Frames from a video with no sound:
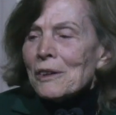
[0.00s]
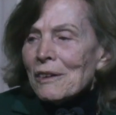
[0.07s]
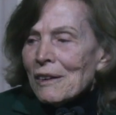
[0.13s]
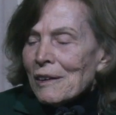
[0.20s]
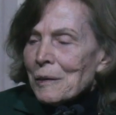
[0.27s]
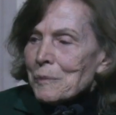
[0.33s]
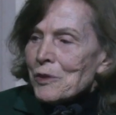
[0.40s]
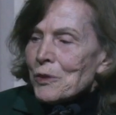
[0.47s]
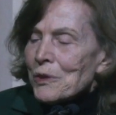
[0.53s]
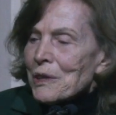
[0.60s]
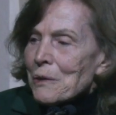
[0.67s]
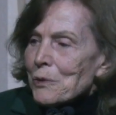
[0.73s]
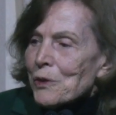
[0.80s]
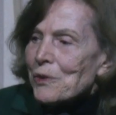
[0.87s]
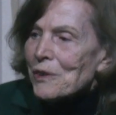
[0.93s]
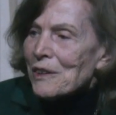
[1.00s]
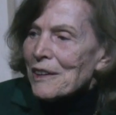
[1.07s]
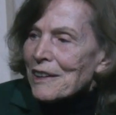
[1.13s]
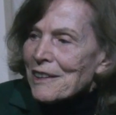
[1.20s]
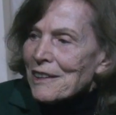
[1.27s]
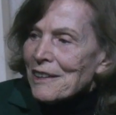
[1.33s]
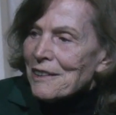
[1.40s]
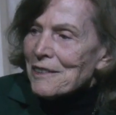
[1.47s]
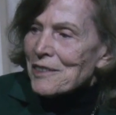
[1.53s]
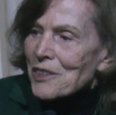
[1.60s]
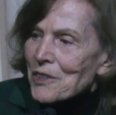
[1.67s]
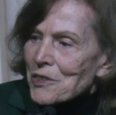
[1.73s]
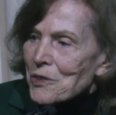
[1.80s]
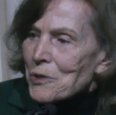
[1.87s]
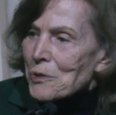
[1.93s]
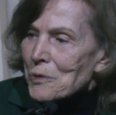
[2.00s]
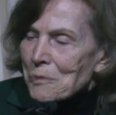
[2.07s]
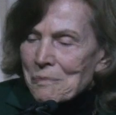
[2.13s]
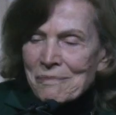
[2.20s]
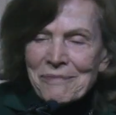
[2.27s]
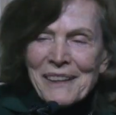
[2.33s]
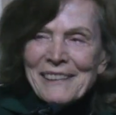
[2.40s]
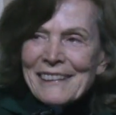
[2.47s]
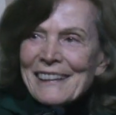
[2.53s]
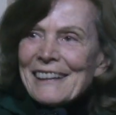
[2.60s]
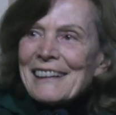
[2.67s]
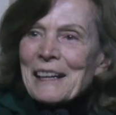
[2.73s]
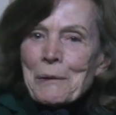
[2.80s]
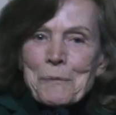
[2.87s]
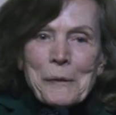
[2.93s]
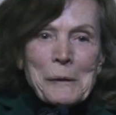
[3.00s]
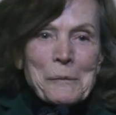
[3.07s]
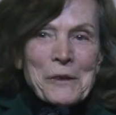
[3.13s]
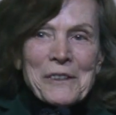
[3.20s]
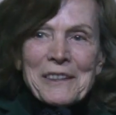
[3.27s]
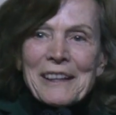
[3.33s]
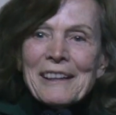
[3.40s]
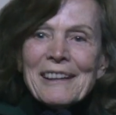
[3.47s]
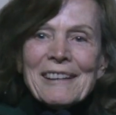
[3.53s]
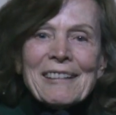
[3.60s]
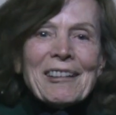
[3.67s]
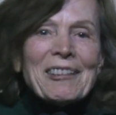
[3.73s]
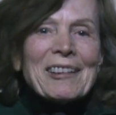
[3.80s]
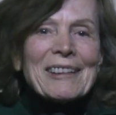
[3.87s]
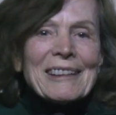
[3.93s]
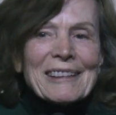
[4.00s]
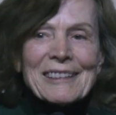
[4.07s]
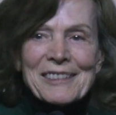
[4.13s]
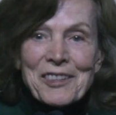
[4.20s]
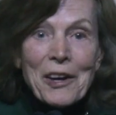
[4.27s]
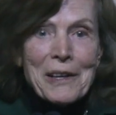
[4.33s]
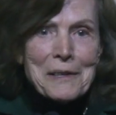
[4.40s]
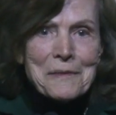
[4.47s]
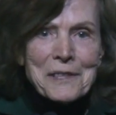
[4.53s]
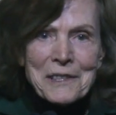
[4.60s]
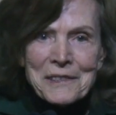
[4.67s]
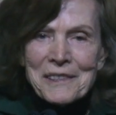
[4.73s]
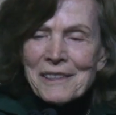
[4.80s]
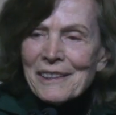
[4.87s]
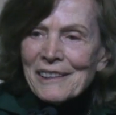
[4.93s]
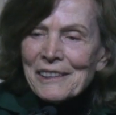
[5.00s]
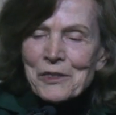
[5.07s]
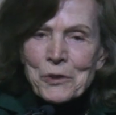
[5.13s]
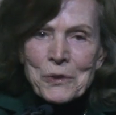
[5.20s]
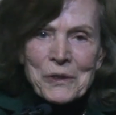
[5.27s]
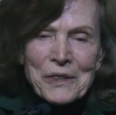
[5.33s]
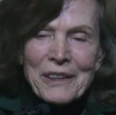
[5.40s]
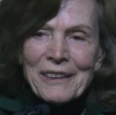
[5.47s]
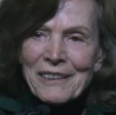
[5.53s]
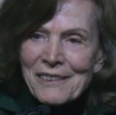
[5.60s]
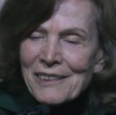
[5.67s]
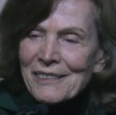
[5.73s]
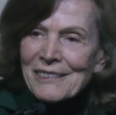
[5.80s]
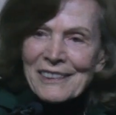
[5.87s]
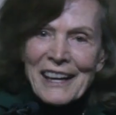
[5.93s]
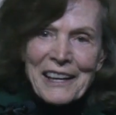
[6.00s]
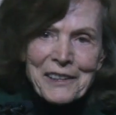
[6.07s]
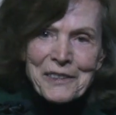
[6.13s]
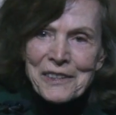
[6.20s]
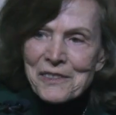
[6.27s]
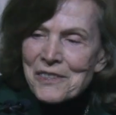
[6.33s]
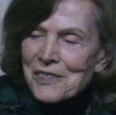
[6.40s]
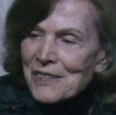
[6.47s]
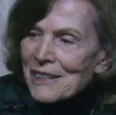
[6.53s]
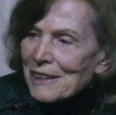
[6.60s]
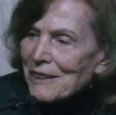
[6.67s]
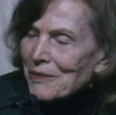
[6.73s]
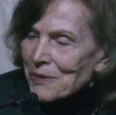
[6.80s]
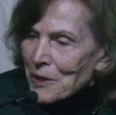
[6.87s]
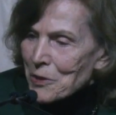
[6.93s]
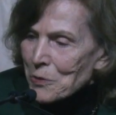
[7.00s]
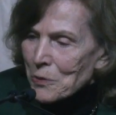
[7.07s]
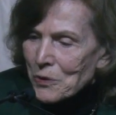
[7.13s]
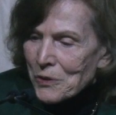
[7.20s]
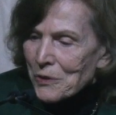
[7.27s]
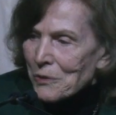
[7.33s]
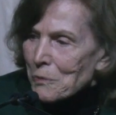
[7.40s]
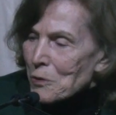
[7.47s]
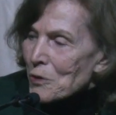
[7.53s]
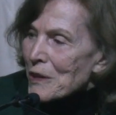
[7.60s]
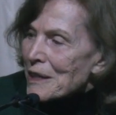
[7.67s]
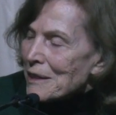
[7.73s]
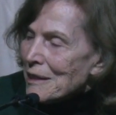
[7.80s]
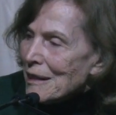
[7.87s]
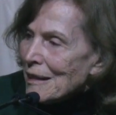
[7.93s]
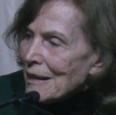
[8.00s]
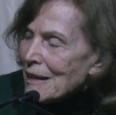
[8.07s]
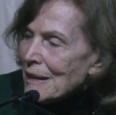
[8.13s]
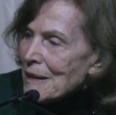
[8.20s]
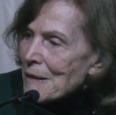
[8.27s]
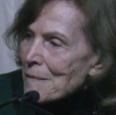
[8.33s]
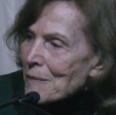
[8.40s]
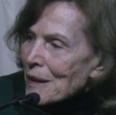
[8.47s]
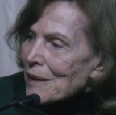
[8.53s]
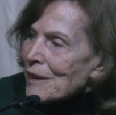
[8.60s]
while I'm doing everything I can just to get people to dive into the land and sea, freshwater, marine,